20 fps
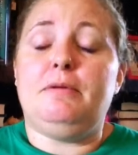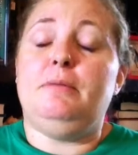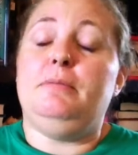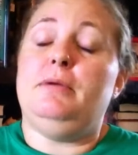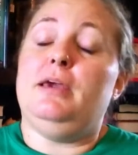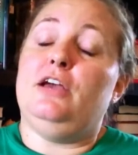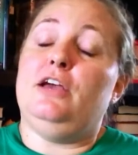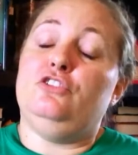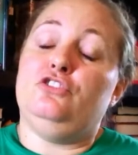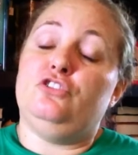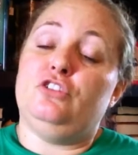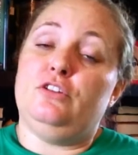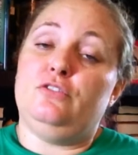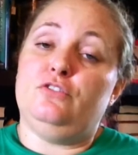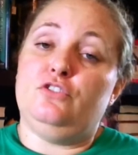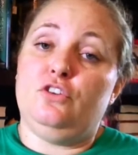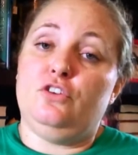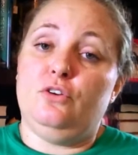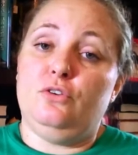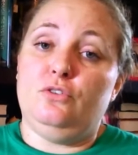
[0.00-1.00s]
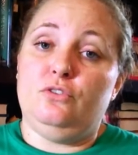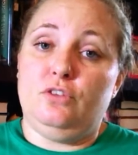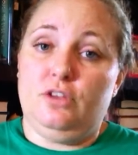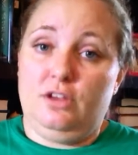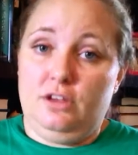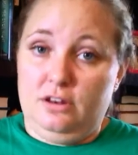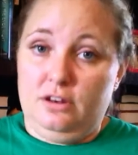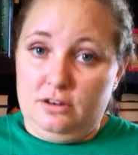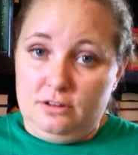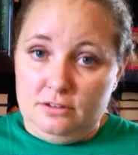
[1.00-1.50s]
maybe I should have
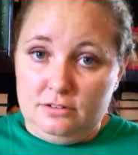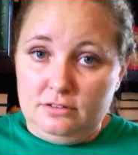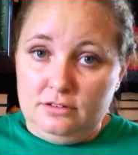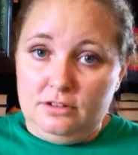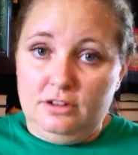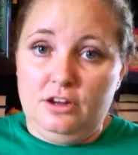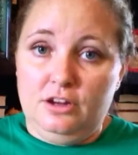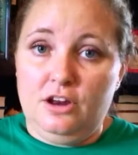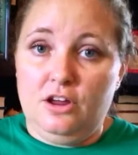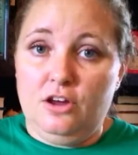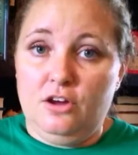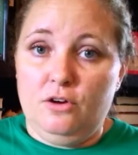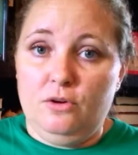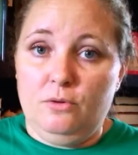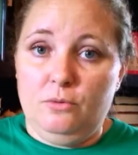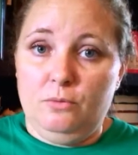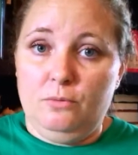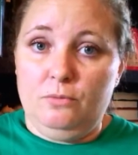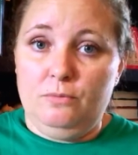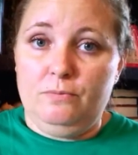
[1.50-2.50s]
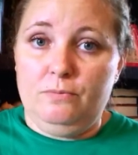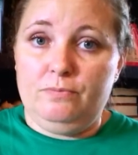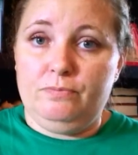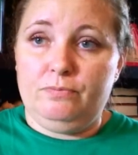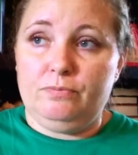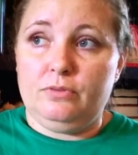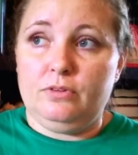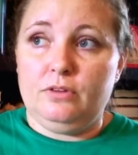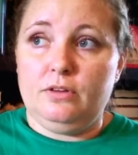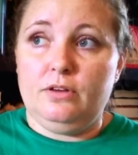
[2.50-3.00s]
chosen, you know,
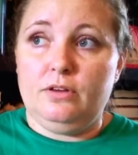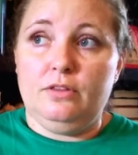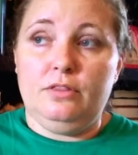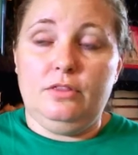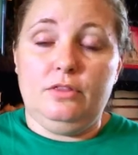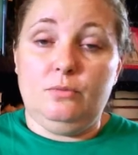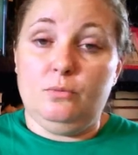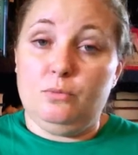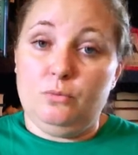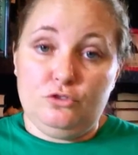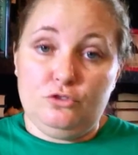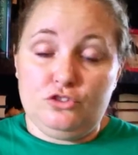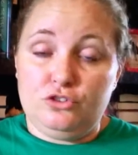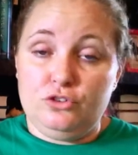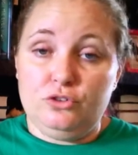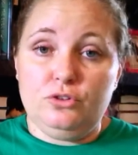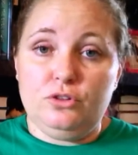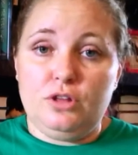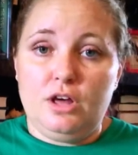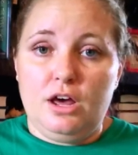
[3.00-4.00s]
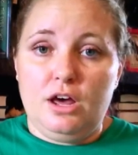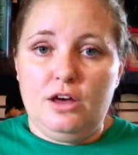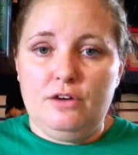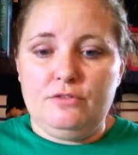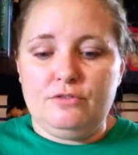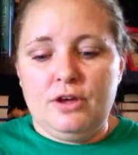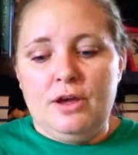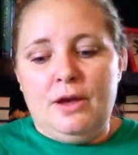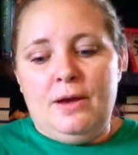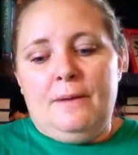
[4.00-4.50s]
true
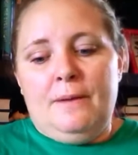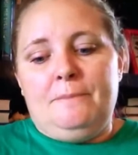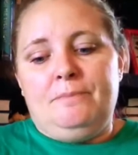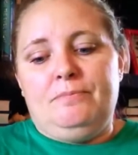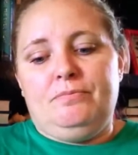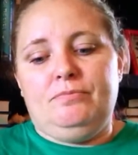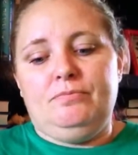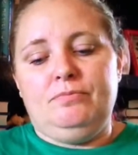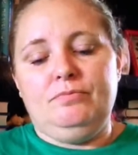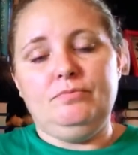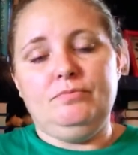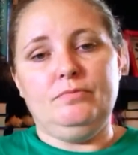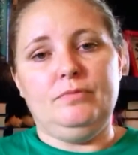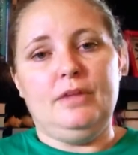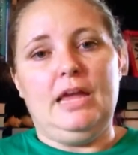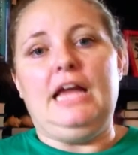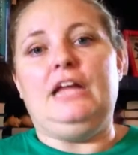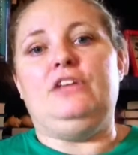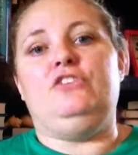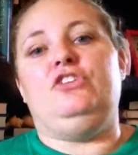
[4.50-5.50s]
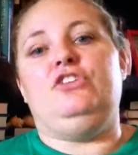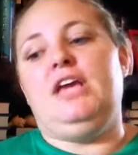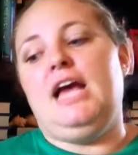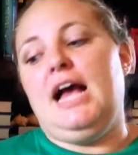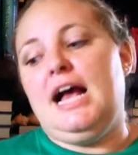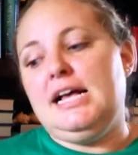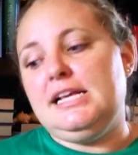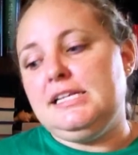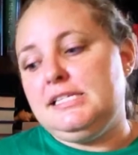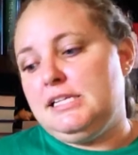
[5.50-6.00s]
love. And she
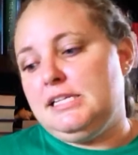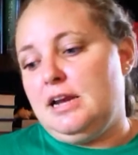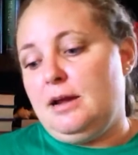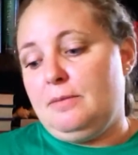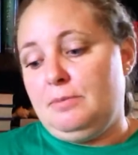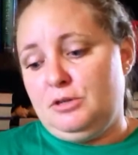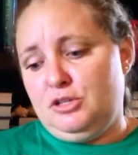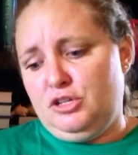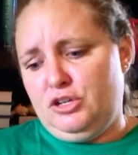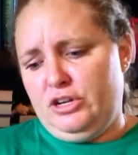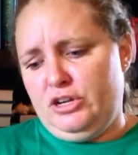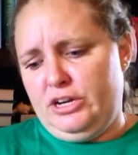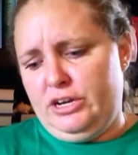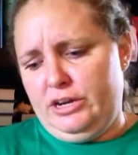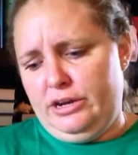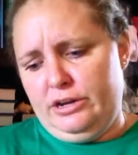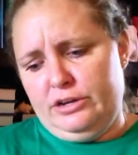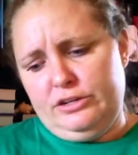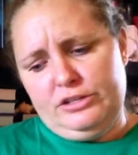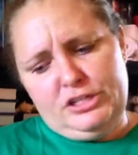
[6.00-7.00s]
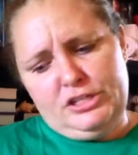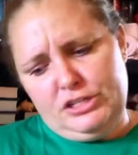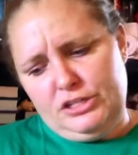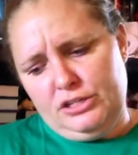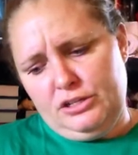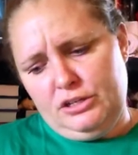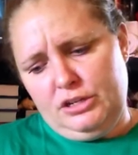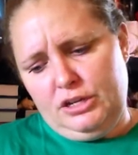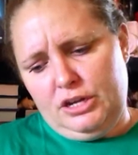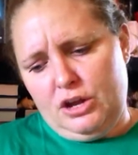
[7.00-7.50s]
has an opportunity to,
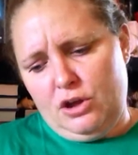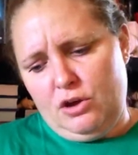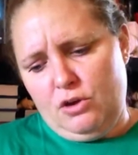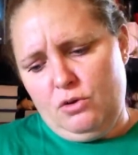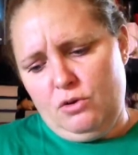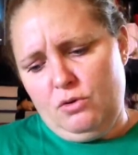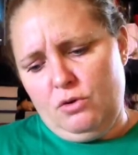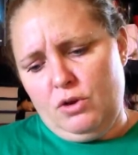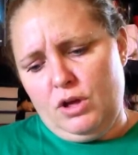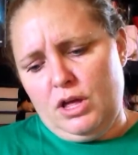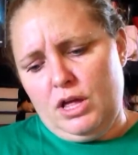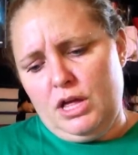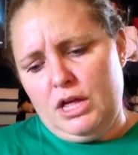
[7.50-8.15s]
you know,